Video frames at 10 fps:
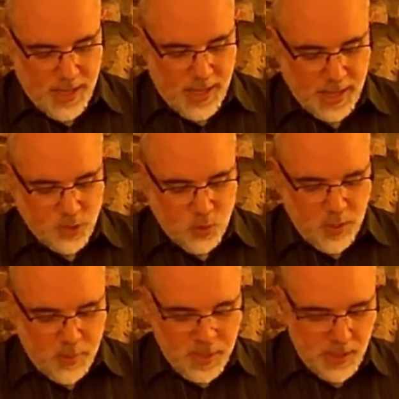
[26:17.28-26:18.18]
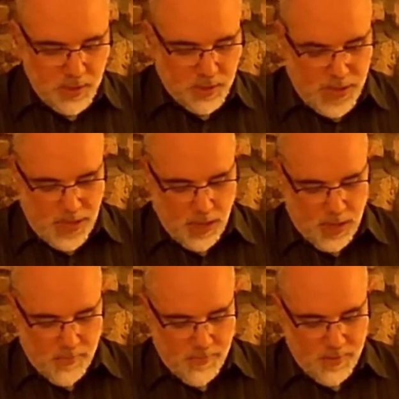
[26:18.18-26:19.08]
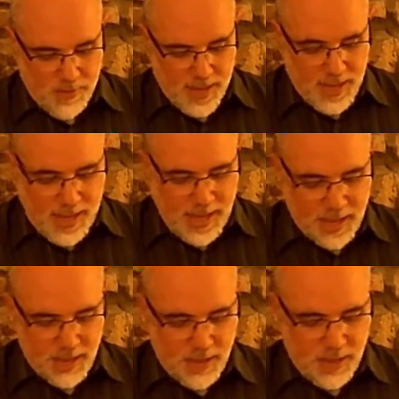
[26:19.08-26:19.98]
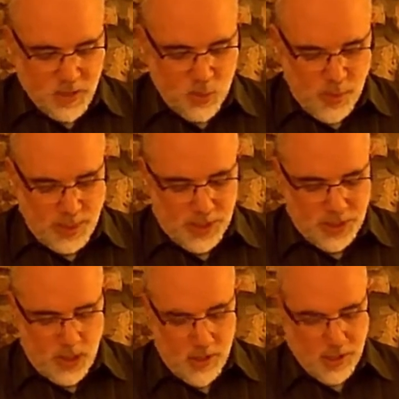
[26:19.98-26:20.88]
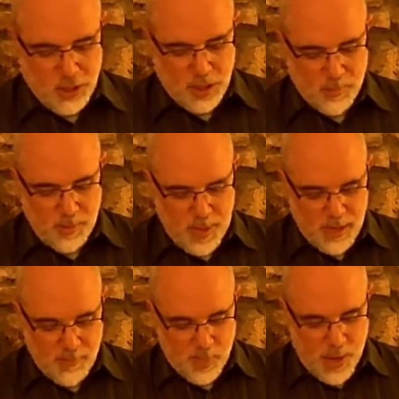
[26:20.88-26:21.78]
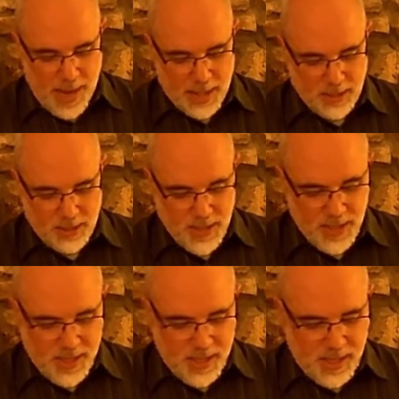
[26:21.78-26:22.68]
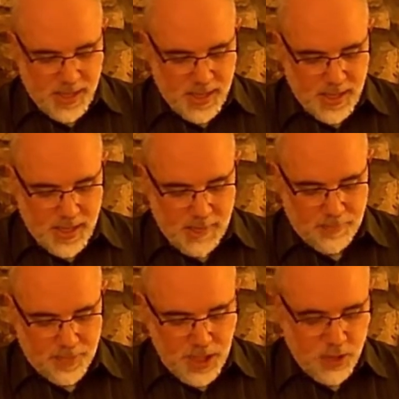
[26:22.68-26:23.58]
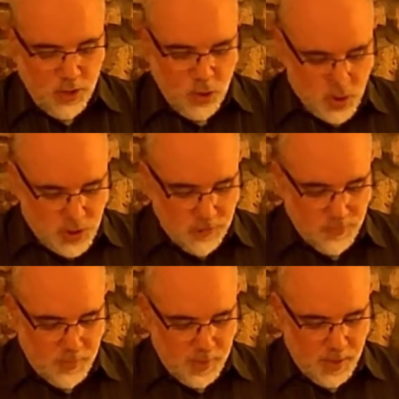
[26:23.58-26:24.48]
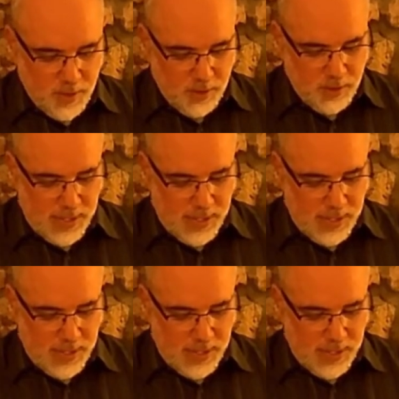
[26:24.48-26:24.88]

and 20 pillars thereof, and their 20 sockets shall be made of brass. The hooks of the pillars